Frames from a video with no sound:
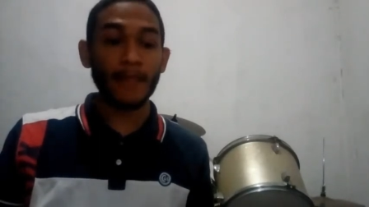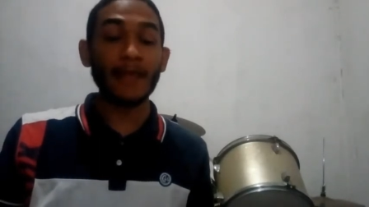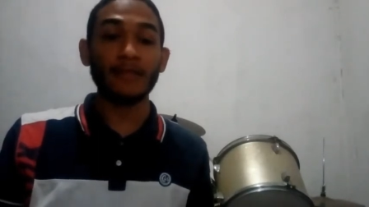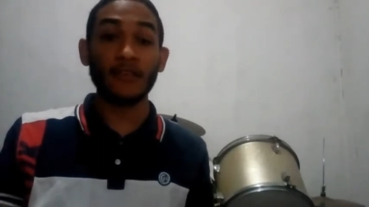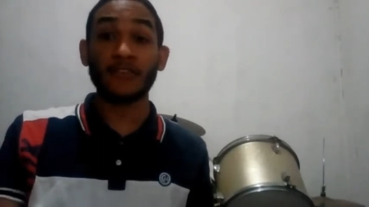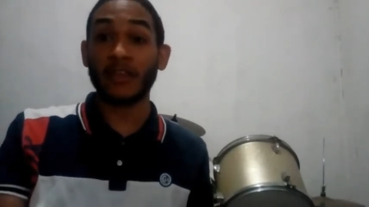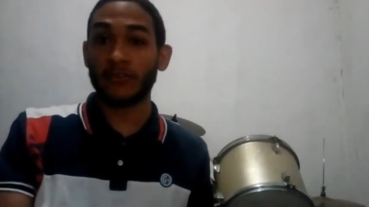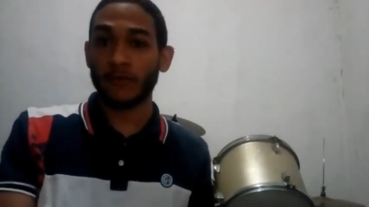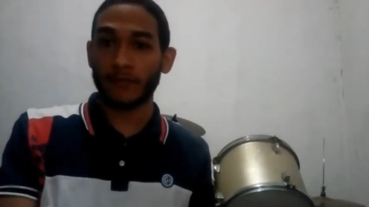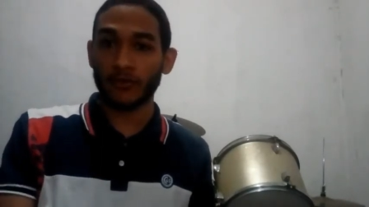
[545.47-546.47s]
the size
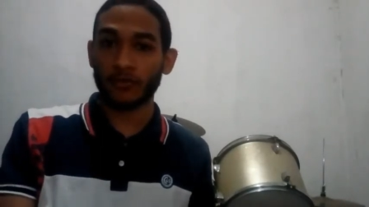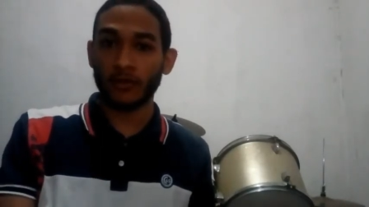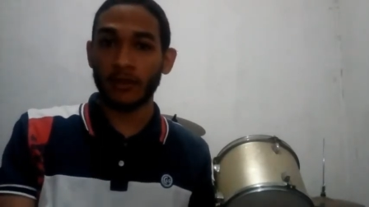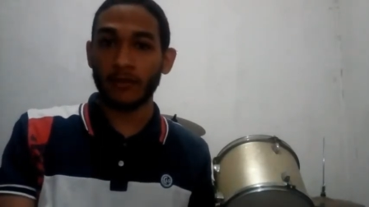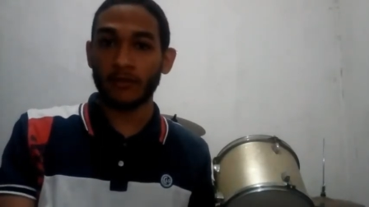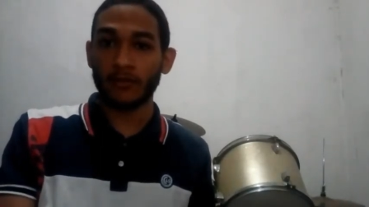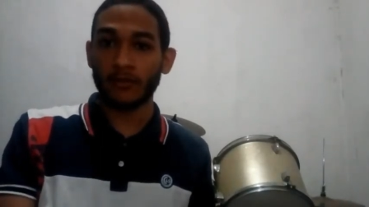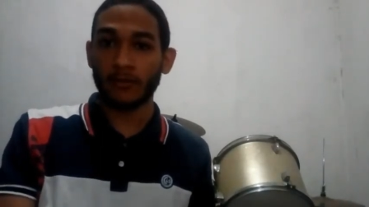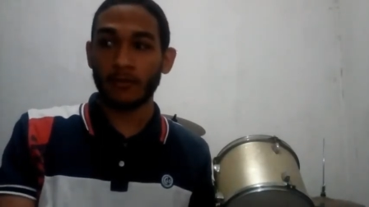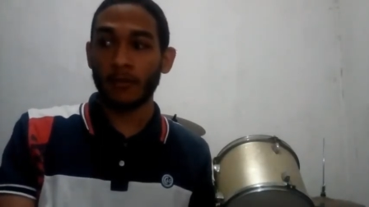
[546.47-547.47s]
of the strings.
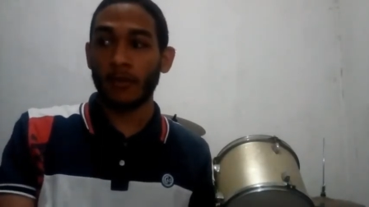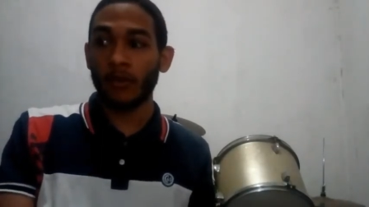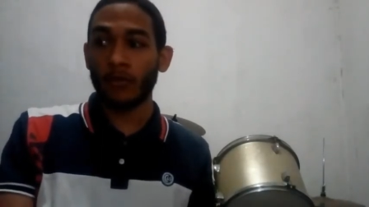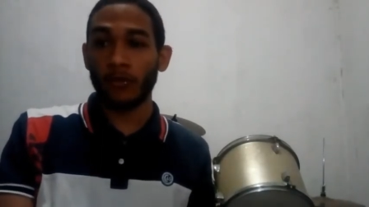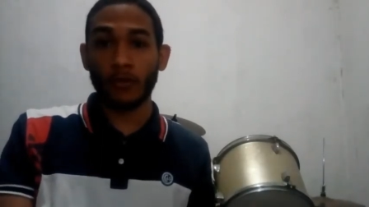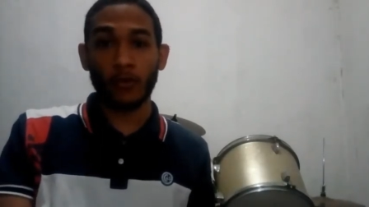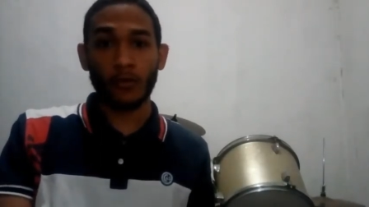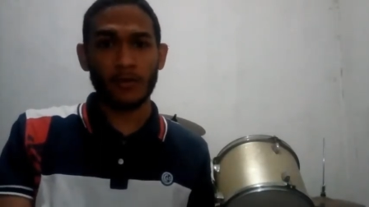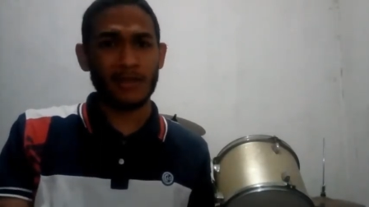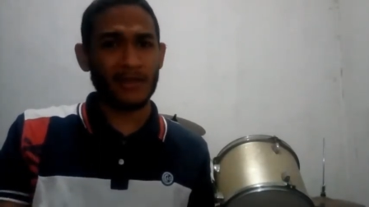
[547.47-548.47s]
So
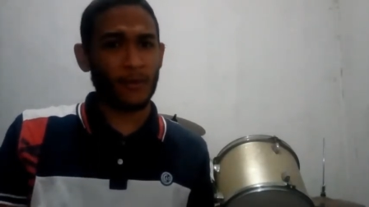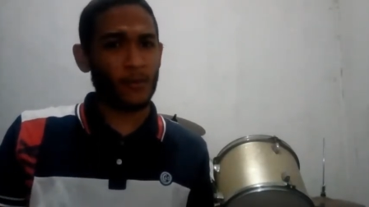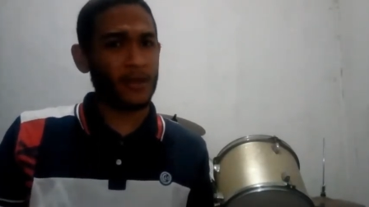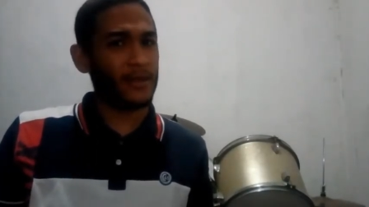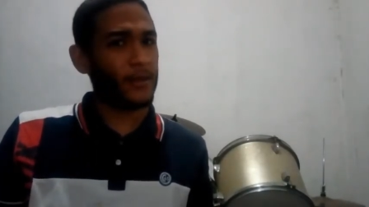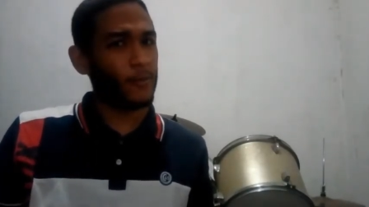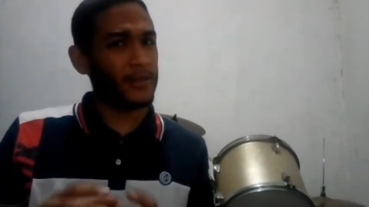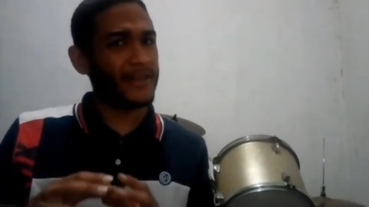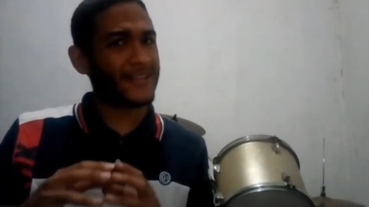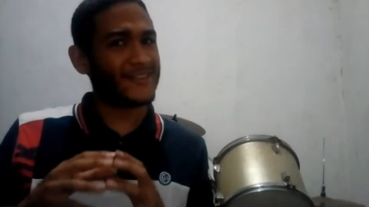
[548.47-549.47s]
in a way it will
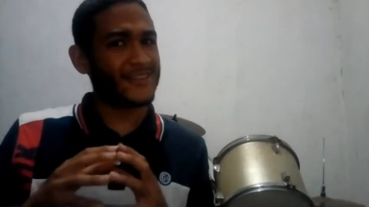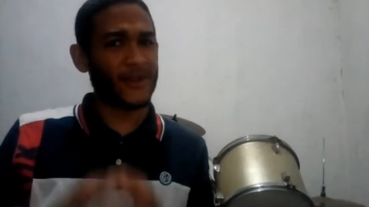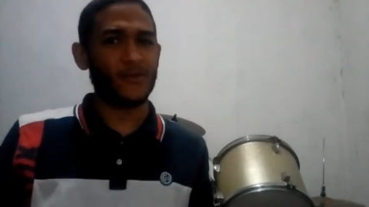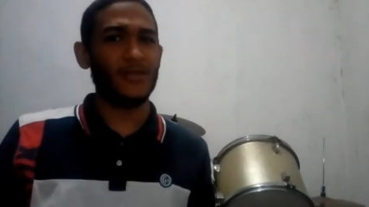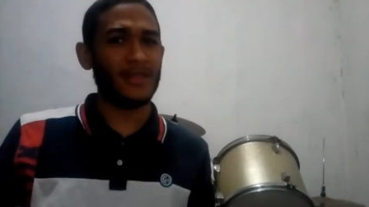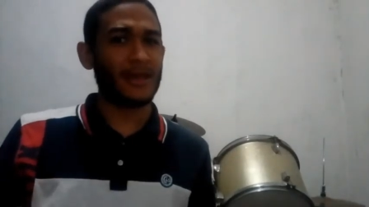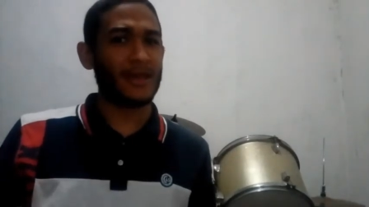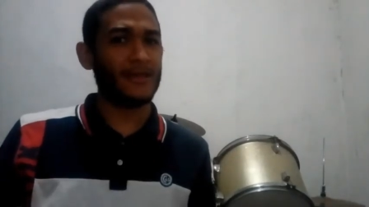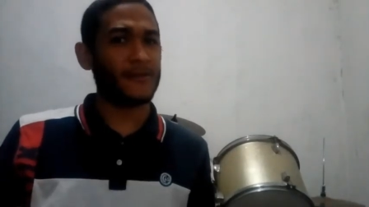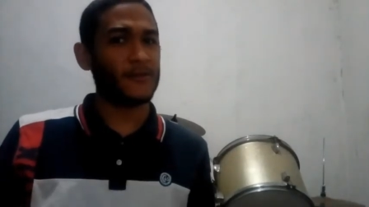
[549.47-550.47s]
not sound
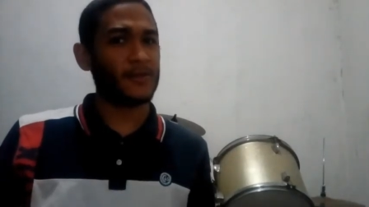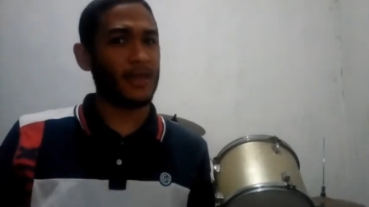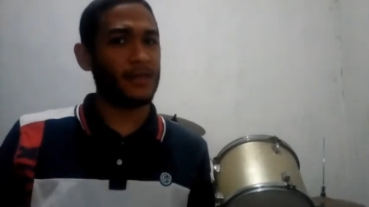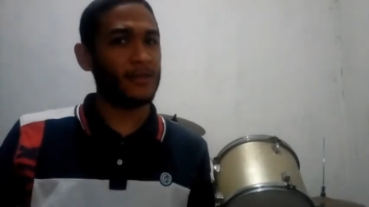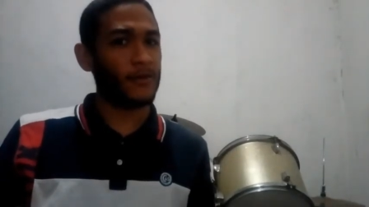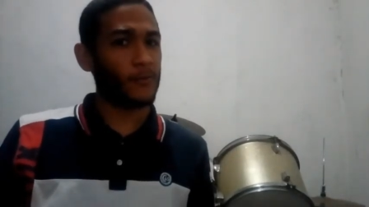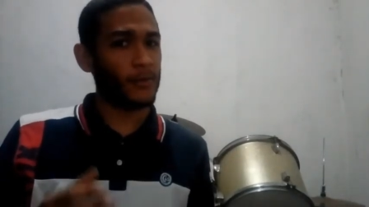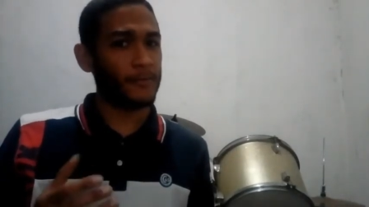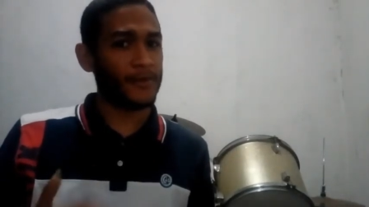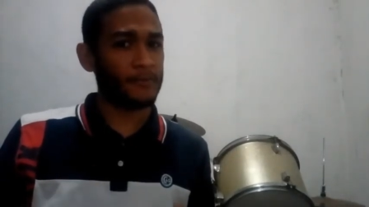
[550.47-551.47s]
nice, and there will
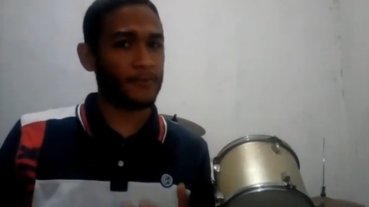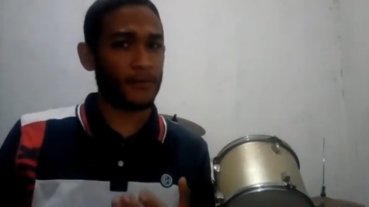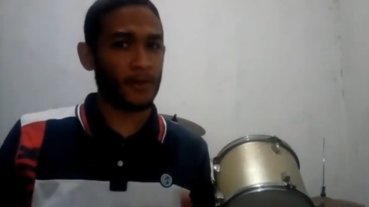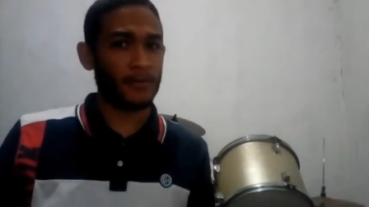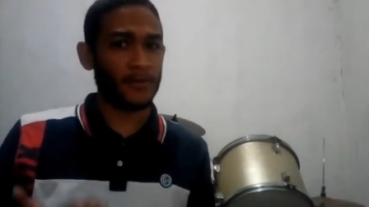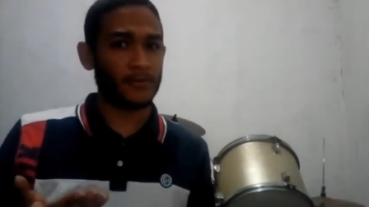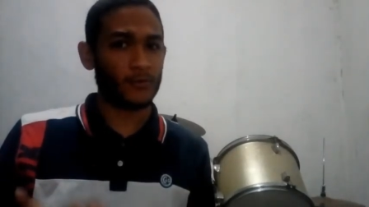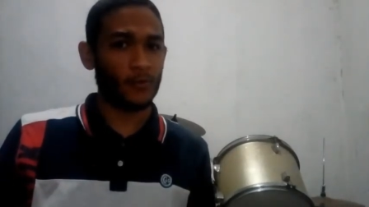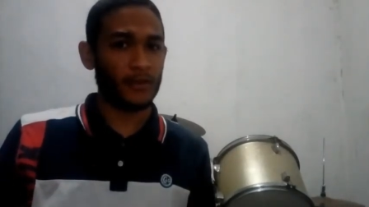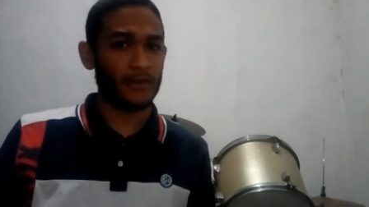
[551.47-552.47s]
be problems
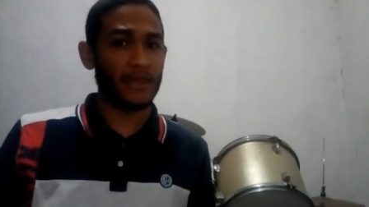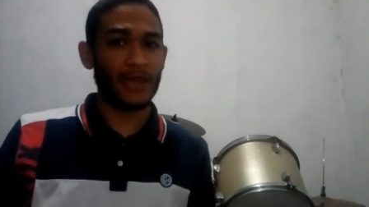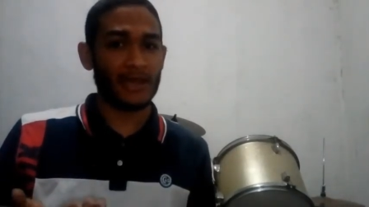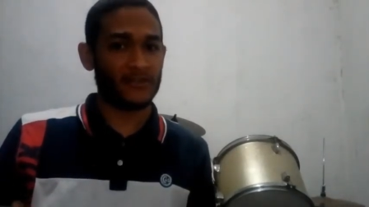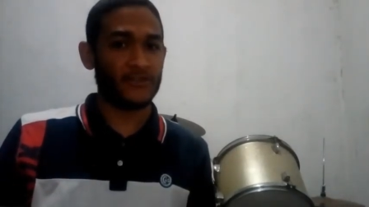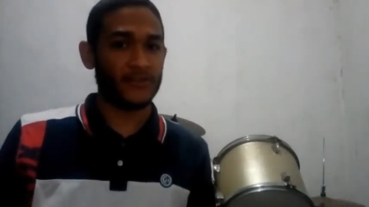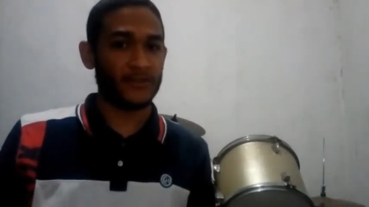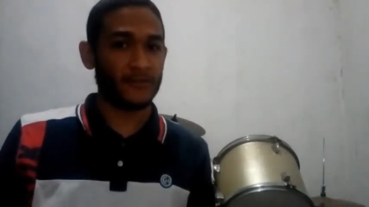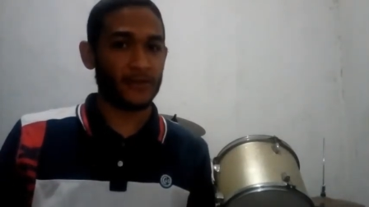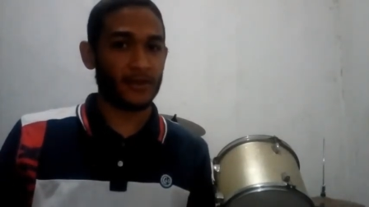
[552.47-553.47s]
with the action
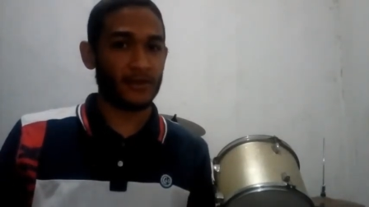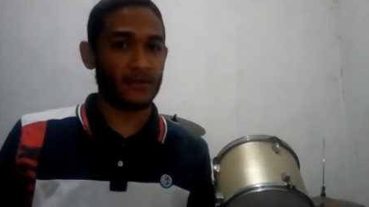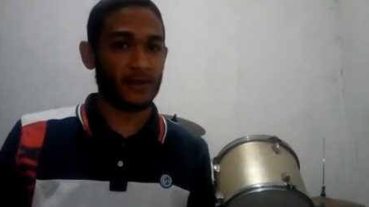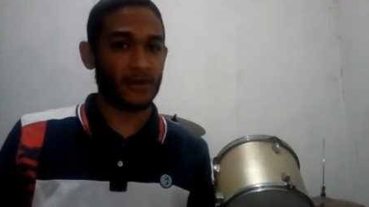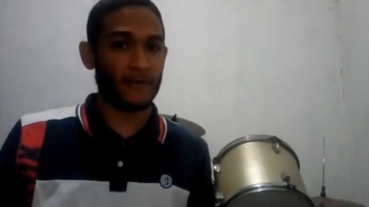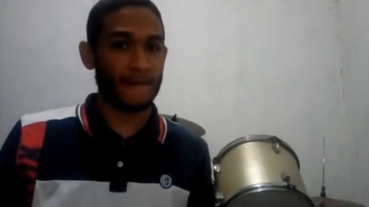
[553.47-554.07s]
of the guitar.